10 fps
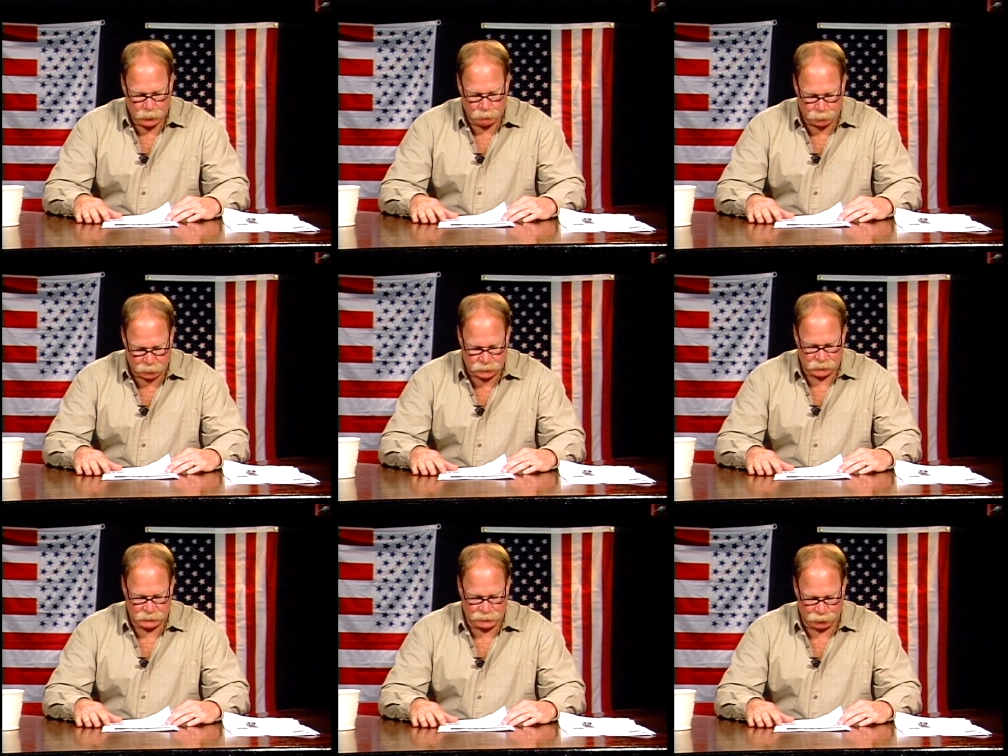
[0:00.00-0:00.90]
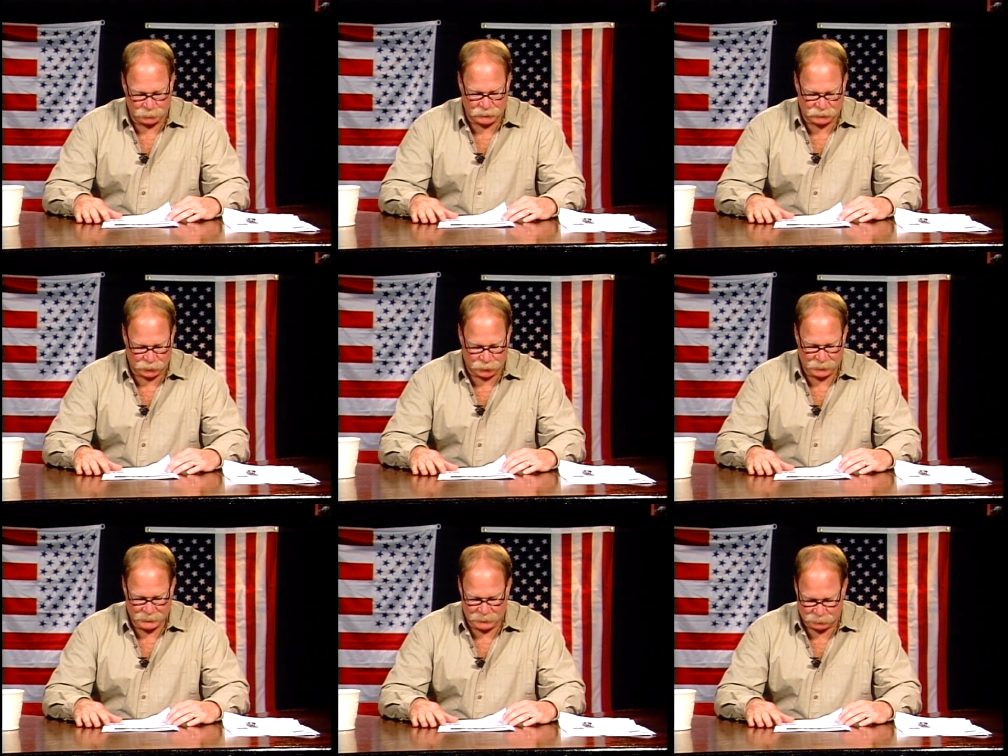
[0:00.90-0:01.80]
Bush told me so
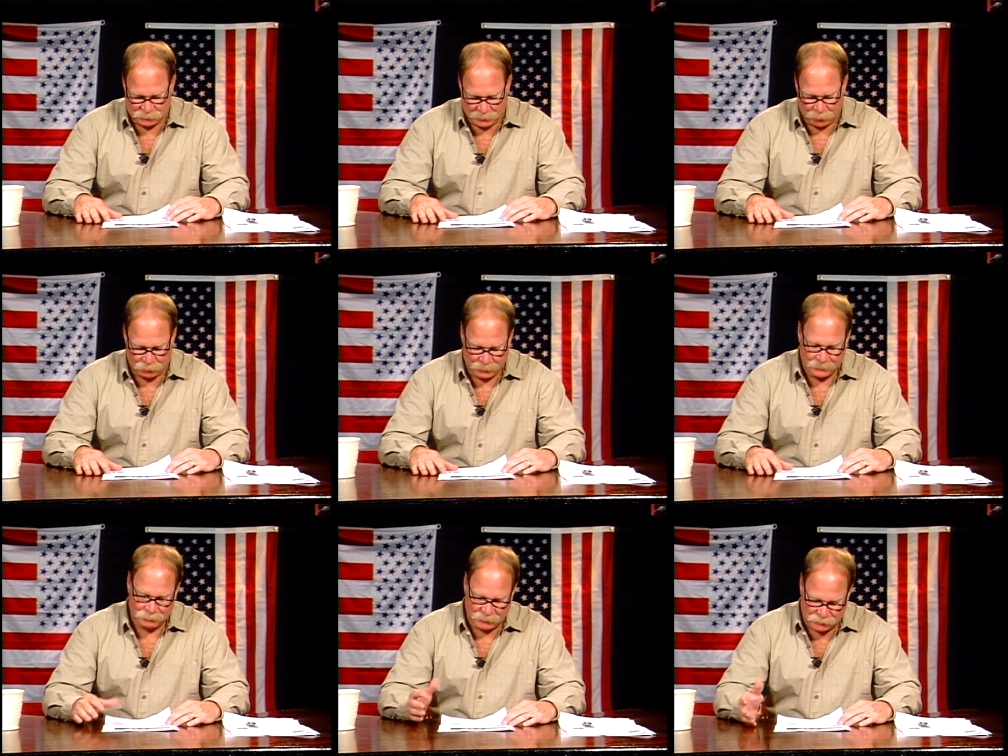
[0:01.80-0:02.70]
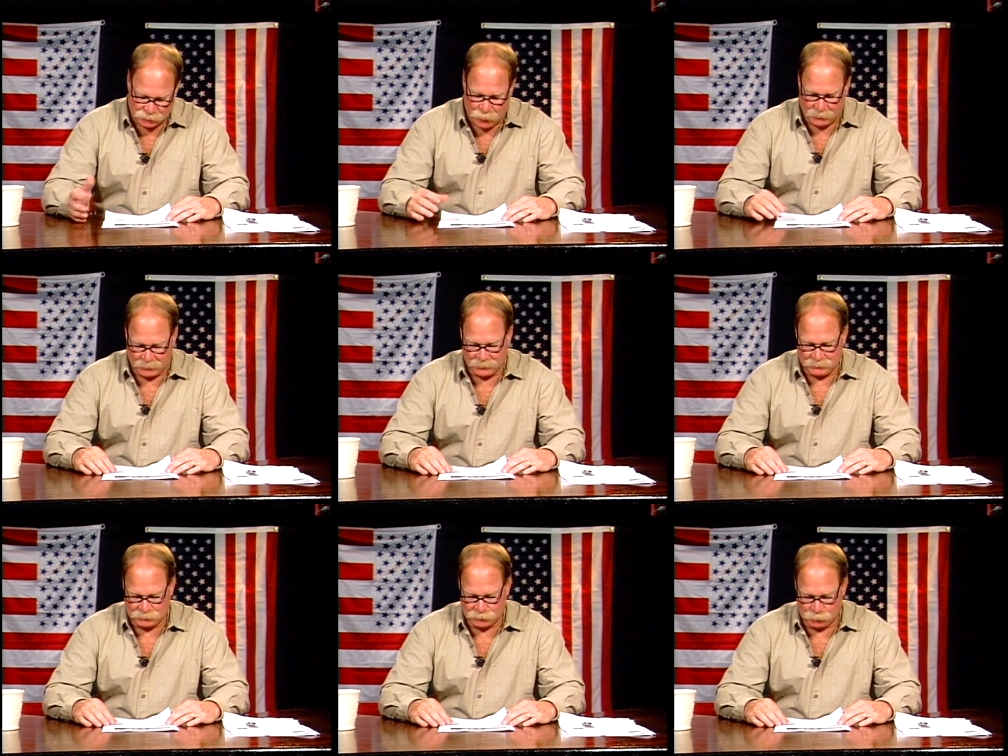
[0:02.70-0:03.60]
himself. He's talking.
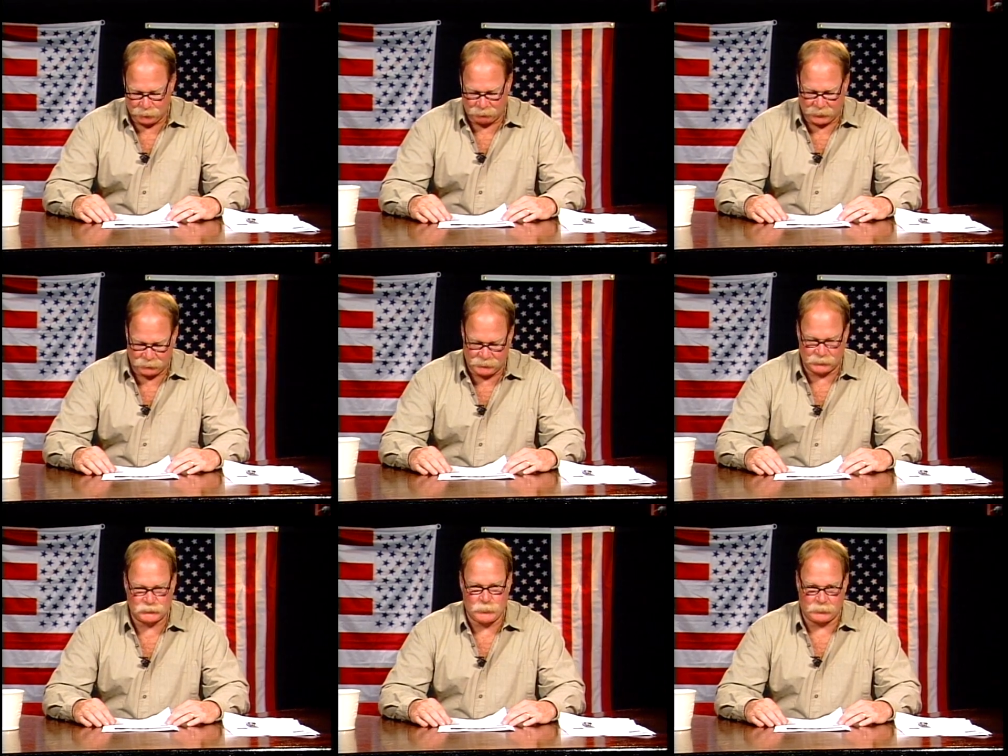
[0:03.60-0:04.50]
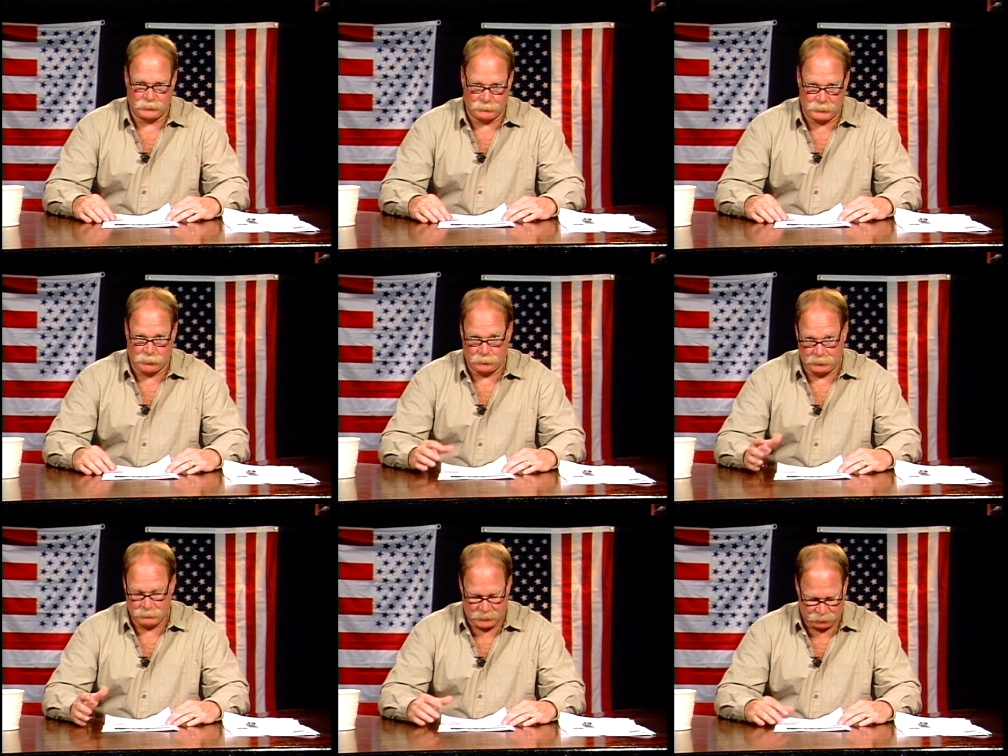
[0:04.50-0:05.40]
This is William Rodriguez talking about when
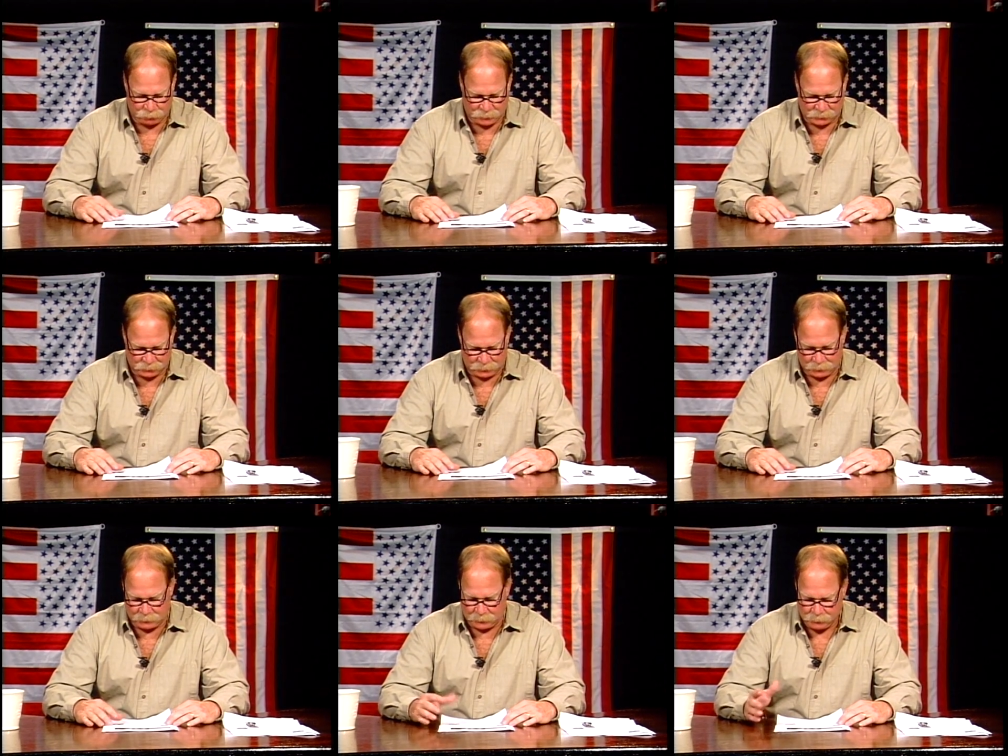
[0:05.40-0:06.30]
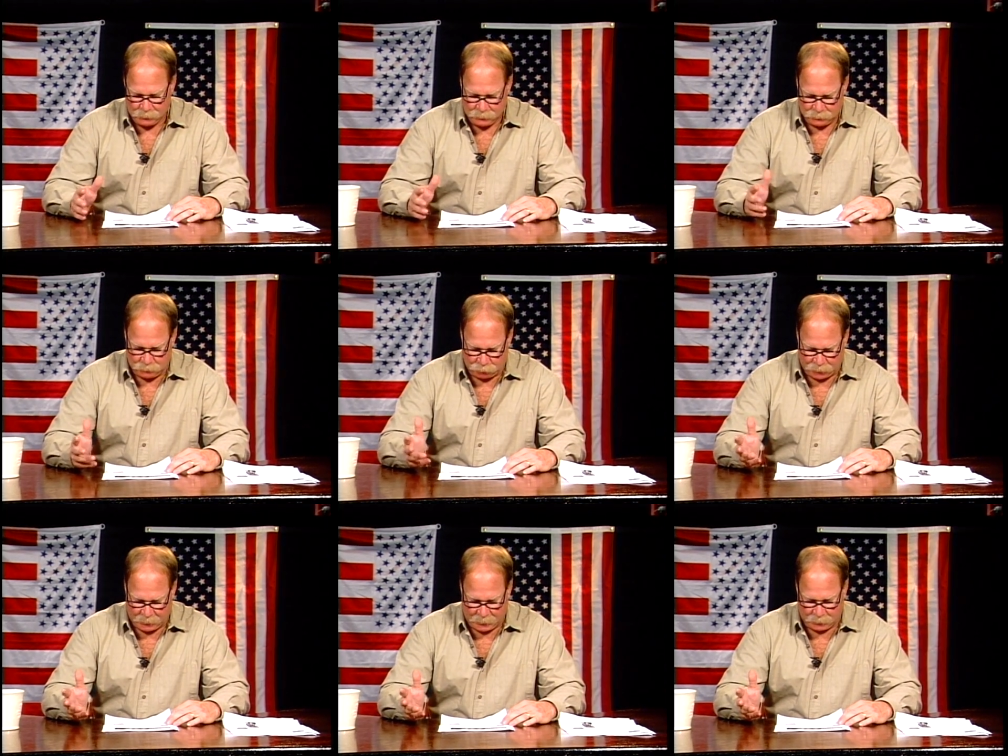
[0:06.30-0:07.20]
he met the president, and they
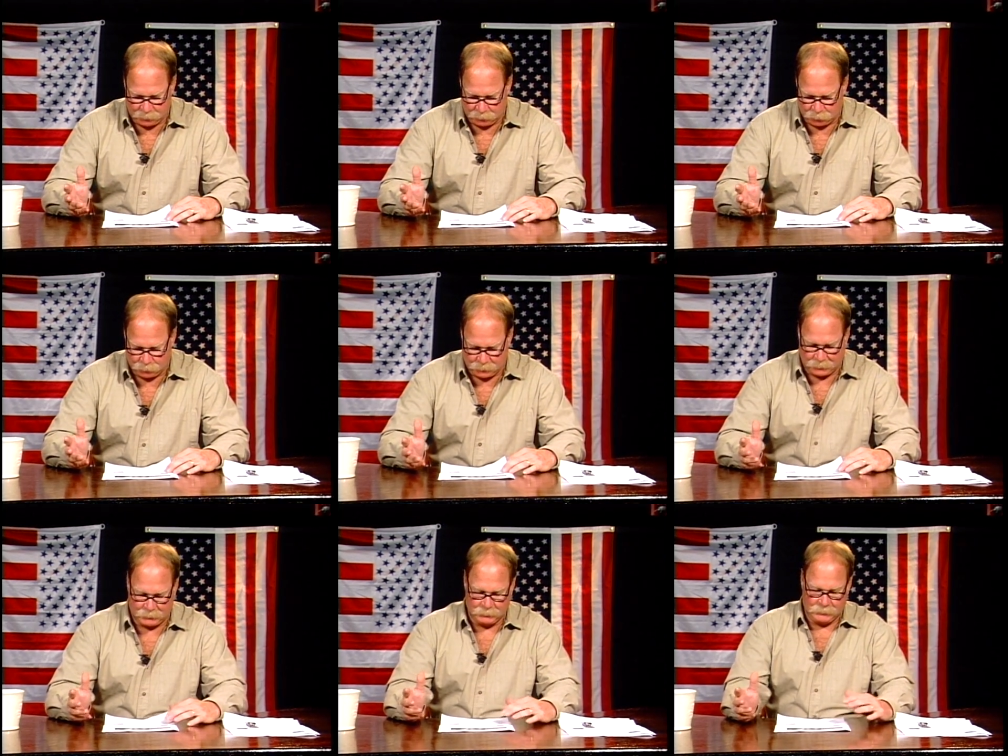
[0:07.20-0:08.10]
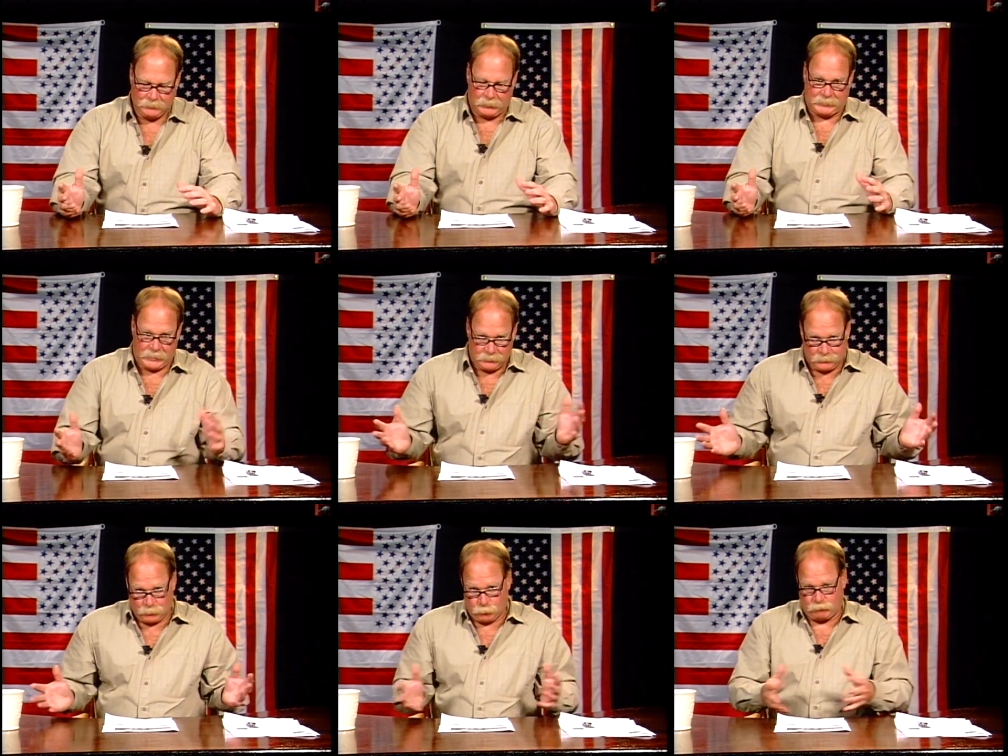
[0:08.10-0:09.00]
had, again,
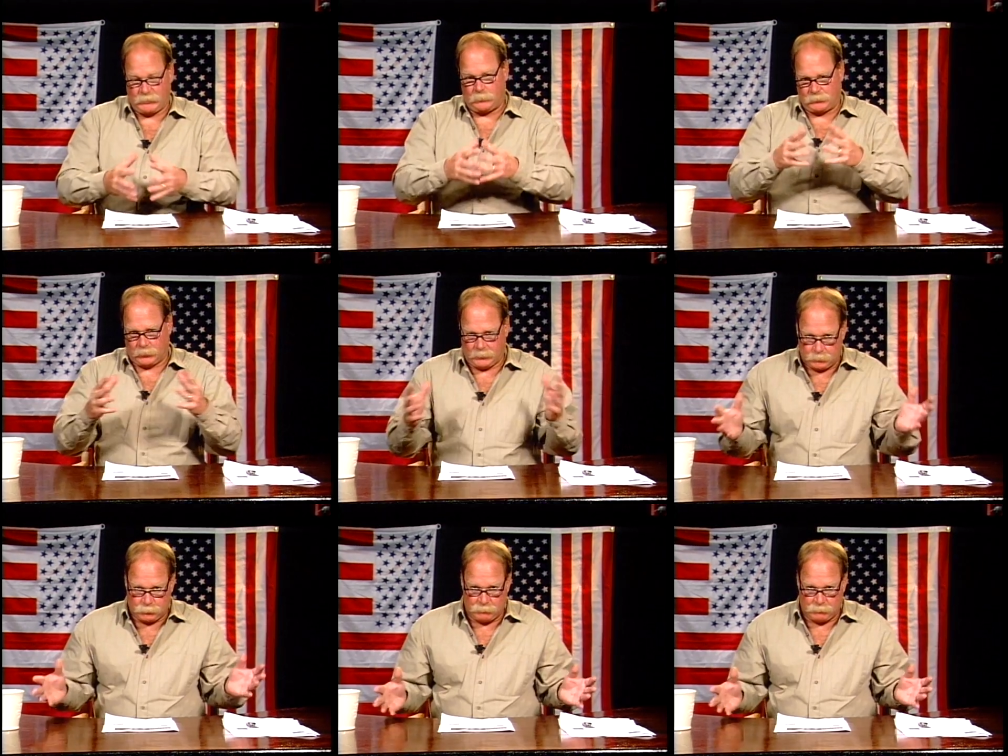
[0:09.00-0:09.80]
to bring up the hype.